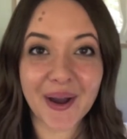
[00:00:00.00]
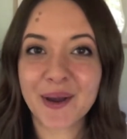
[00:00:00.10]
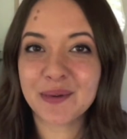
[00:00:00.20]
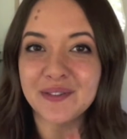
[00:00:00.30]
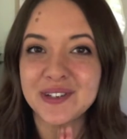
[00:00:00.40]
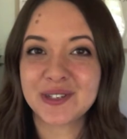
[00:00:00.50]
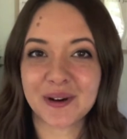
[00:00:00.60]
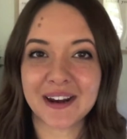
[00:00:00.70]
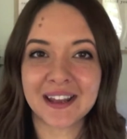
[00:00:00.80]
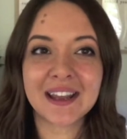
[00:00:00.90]
I hope you've
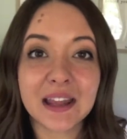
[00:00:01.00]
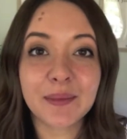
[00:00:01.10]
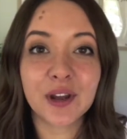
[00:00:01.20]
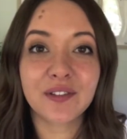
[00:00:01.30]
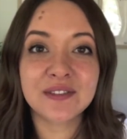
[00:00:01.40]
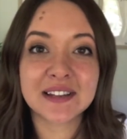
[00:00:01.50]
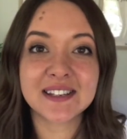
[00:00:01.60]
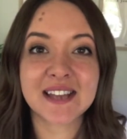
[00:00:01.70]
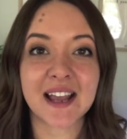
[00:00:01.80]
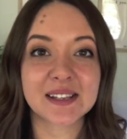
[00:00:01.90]
enjoyed it. Let me know if you've done
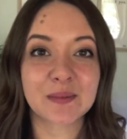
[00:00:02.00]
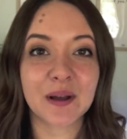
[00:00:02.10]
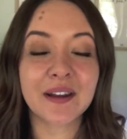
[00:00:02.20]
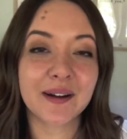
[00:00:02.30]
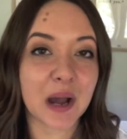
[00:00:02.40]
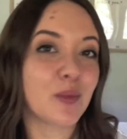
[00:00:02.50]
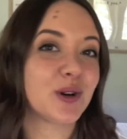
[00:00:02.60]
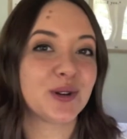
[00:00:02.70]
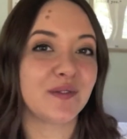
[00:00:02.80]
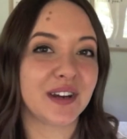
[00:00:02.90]
this tag as well, and I'll come
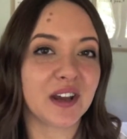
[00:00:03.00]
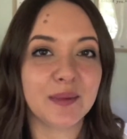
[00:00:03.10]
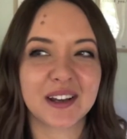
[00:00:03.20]
watch your video,